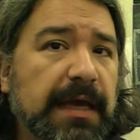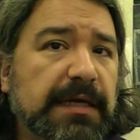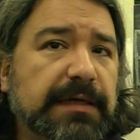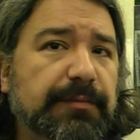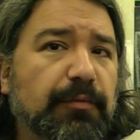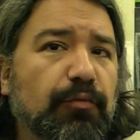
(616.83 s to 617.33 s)

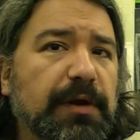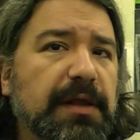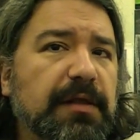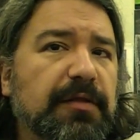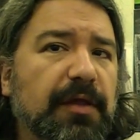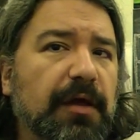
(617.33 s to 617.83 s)
What
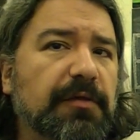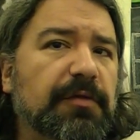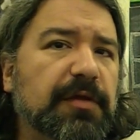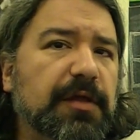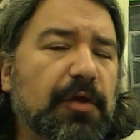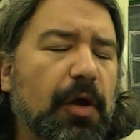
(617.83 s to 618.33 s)
he does
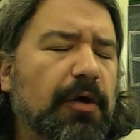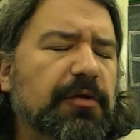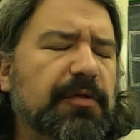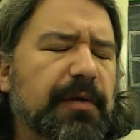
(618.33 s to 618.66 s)
is he talks